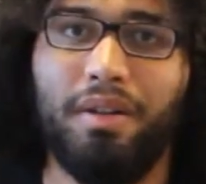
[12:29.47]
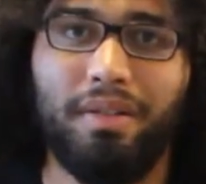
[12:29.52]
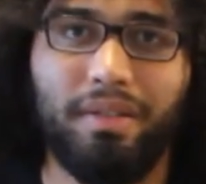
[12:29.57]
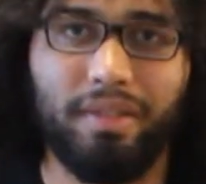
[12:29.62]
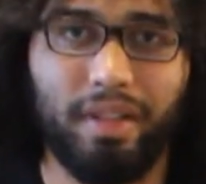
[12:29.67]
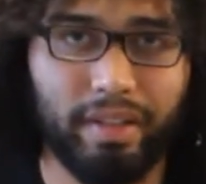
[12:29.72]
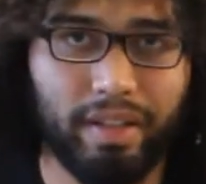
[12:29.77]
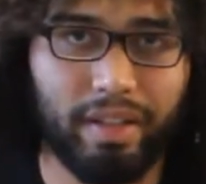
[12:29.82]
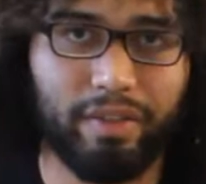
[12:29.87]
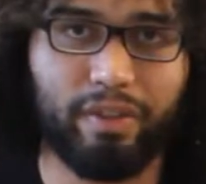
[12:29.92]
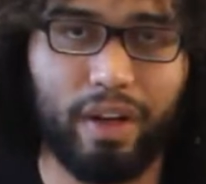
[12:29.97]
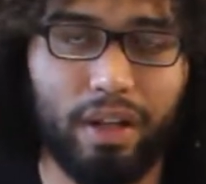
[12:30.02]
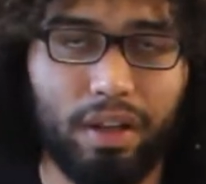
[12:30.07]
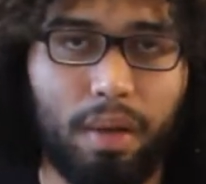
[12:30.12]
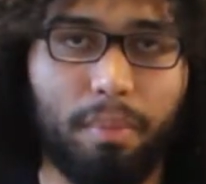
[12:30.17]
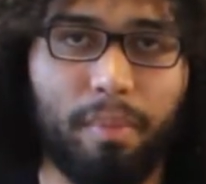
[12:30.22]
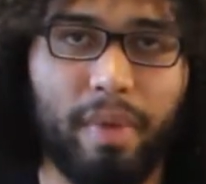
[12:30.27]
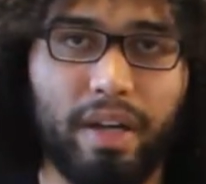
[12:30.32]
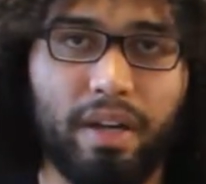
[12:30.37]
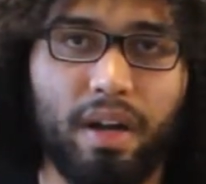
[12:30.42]
the
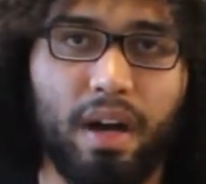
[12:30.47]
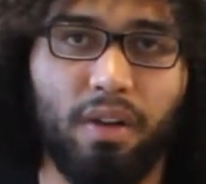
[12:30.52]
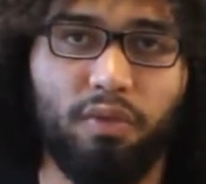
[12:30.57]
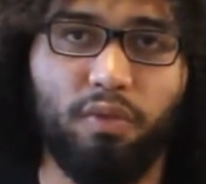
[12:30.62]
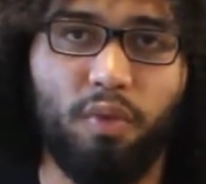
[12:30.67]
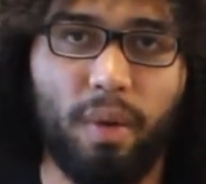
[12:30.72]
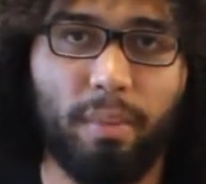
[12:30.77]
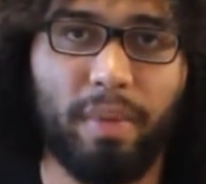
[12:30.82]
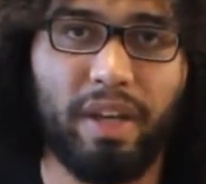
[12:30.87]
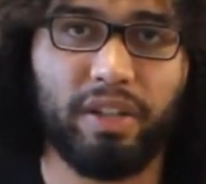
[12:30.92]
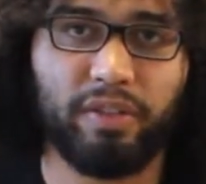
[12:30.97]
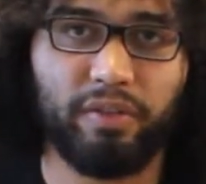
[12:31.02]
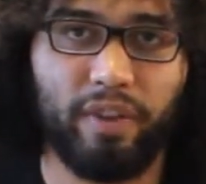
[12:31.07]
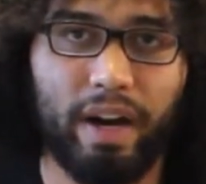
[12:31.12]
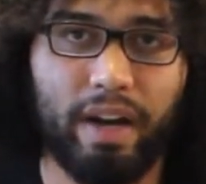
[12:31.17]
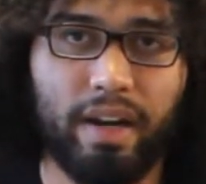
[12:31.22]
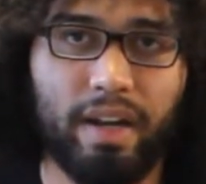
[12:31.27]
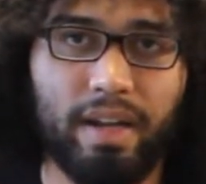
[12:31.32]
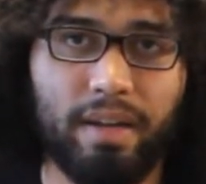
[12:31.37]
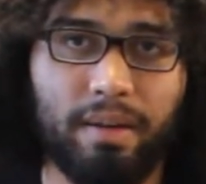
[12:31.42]
development of women's
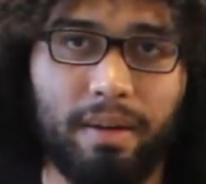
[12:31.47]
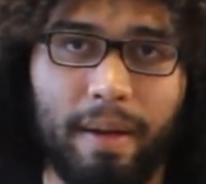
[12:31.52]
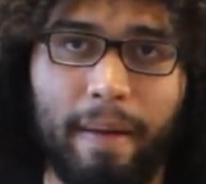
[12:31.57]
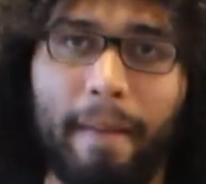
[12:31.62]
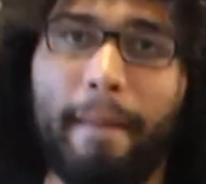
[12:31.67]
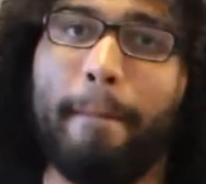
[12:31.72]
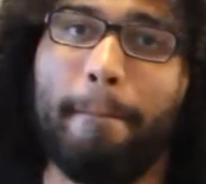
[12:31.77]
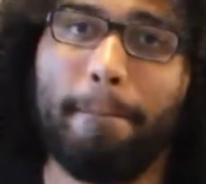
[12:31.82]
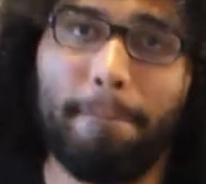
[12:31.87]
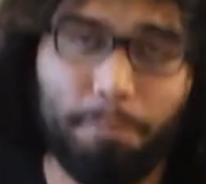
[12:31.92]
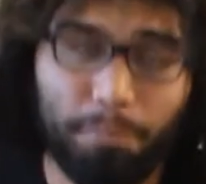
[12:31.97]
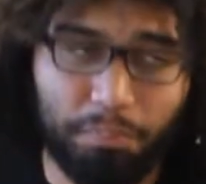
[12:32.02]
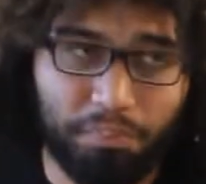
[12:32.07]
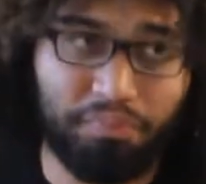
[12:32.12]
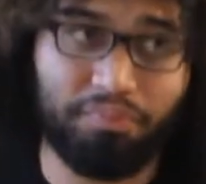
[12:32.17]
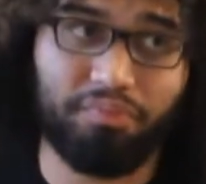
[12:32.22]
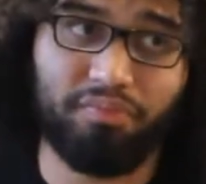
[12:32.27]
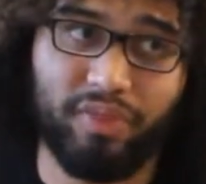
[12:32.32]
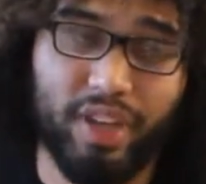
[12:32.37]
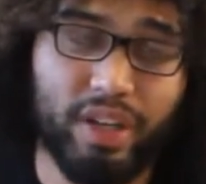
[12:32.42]
fighting,
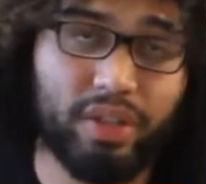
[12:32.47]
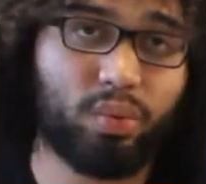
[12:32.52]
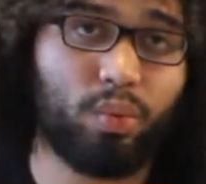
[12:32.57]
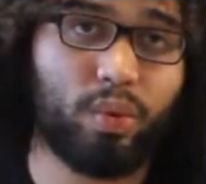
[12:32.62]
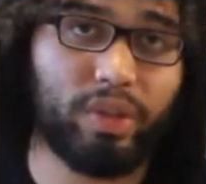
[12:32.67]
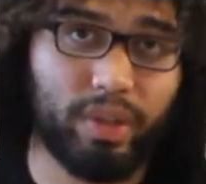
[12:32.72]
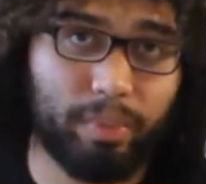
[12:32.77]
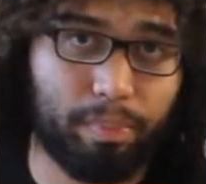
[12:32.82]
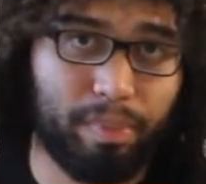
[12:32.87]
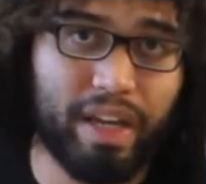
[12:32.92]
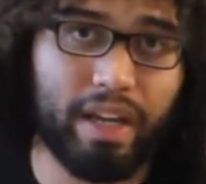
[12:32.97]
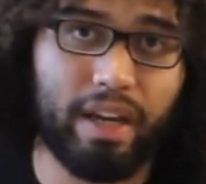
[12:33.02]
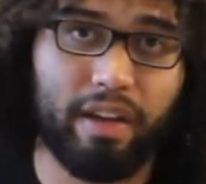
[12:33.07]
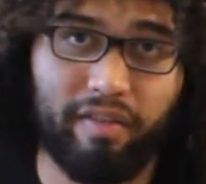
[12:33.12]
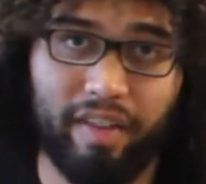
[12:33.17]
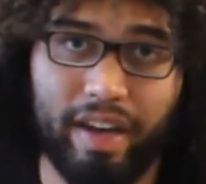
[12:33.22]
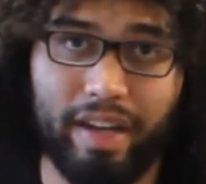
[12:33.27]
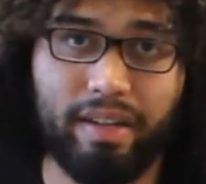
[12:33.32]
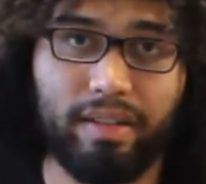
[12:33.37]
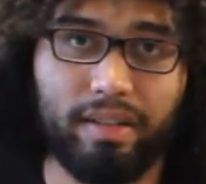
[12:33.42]
this was a big
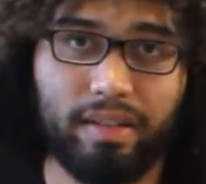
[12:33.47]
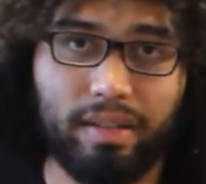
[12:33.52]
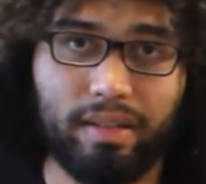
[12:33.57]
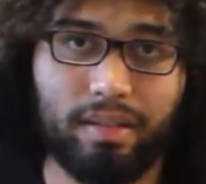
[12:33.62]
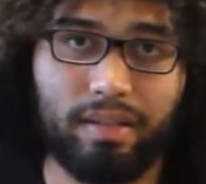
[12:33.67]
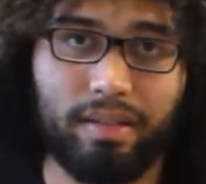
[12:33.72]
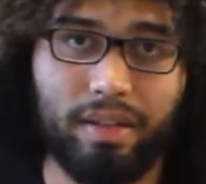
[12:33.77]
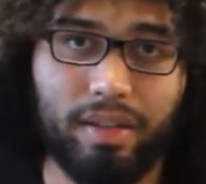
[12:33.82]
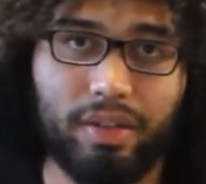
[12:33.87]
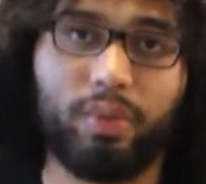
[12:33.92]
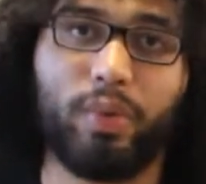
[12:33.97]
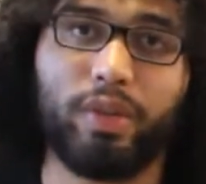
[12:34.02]
event. It